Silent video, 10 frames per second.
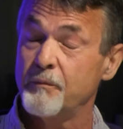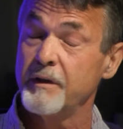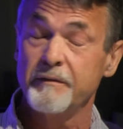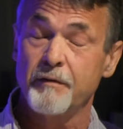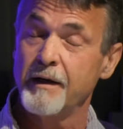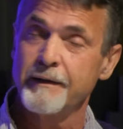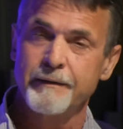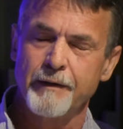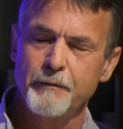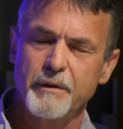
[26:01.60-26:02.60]
hopefully
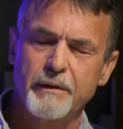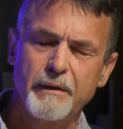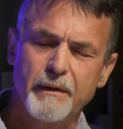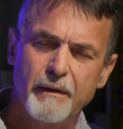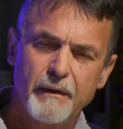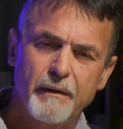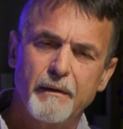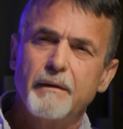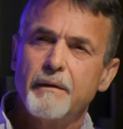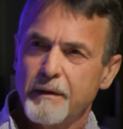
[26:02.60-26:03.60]
find the runway.
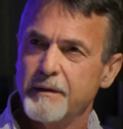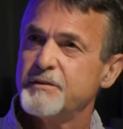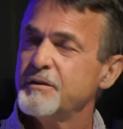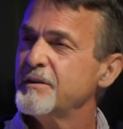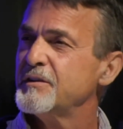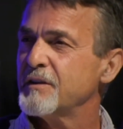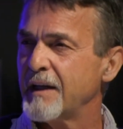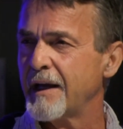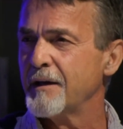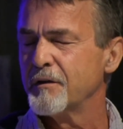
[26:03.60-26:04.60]
And as soon as
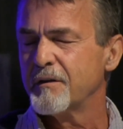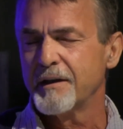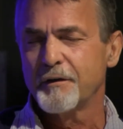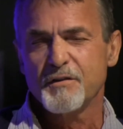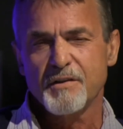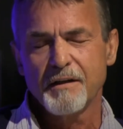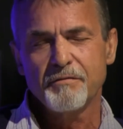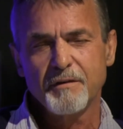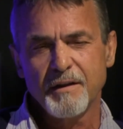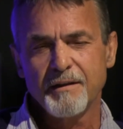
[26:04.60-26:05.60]
you land, you think you're
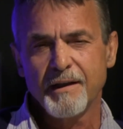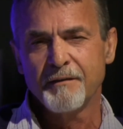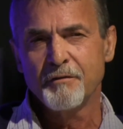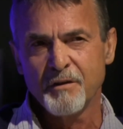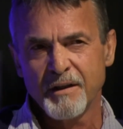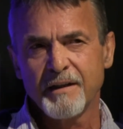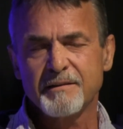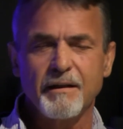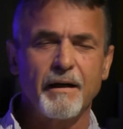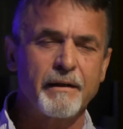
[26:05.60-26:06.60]
safe, and then they give you the
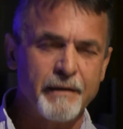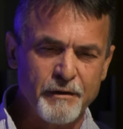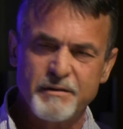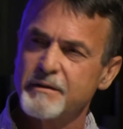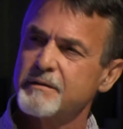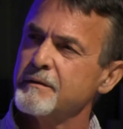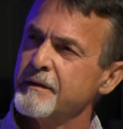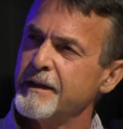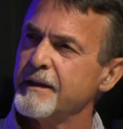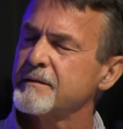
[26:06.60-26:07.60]
next diagnosis
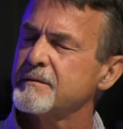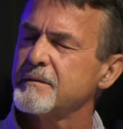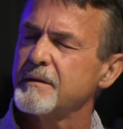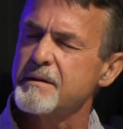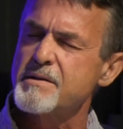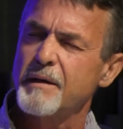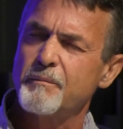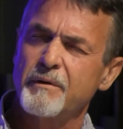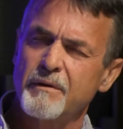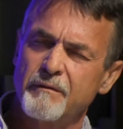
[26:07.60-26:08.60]
or the next
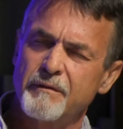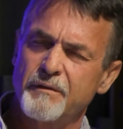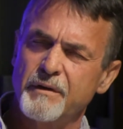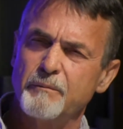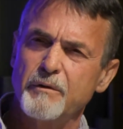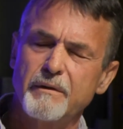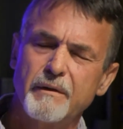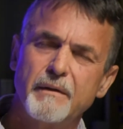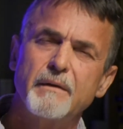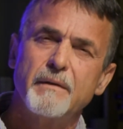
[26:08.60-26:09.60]
chapter of the
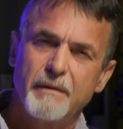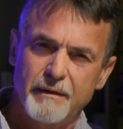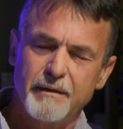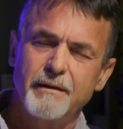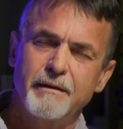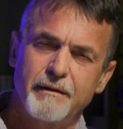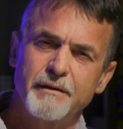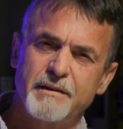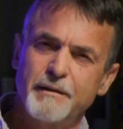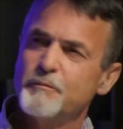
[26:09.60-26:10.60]
treatment. And
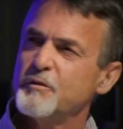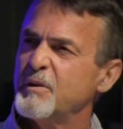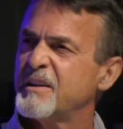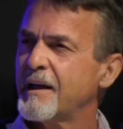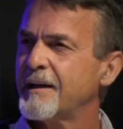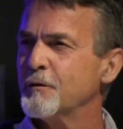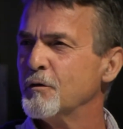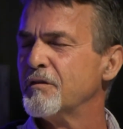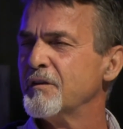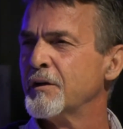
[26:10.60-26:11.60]
you seem to be
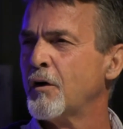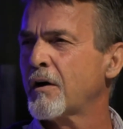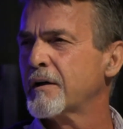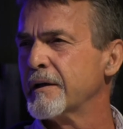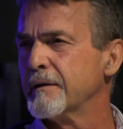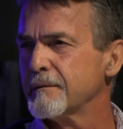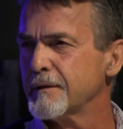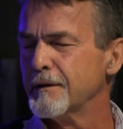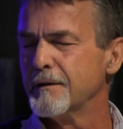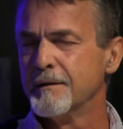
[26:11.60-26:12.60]
taking off in the dark again.
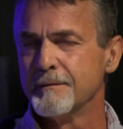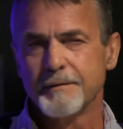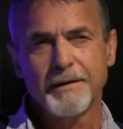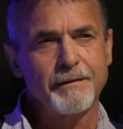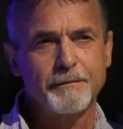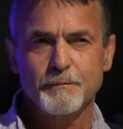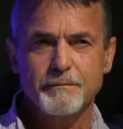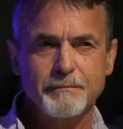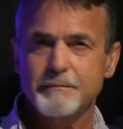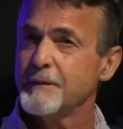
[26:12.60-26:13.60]
And
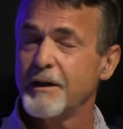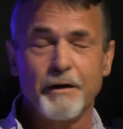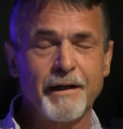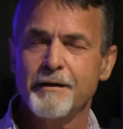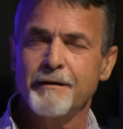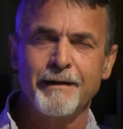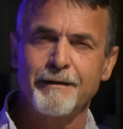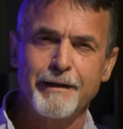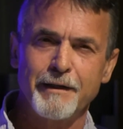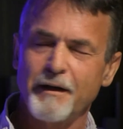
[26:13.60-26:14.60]
there are no
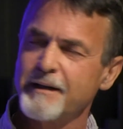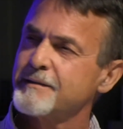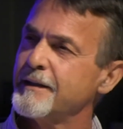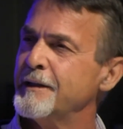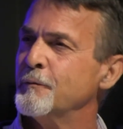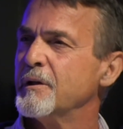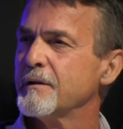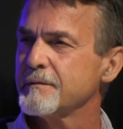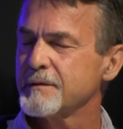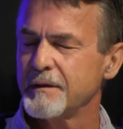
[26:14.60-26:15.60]
runway lights
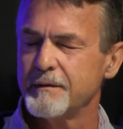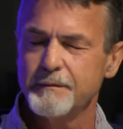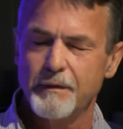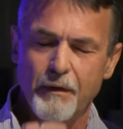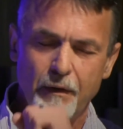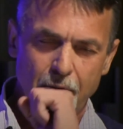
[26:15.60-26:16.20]
anywhere. So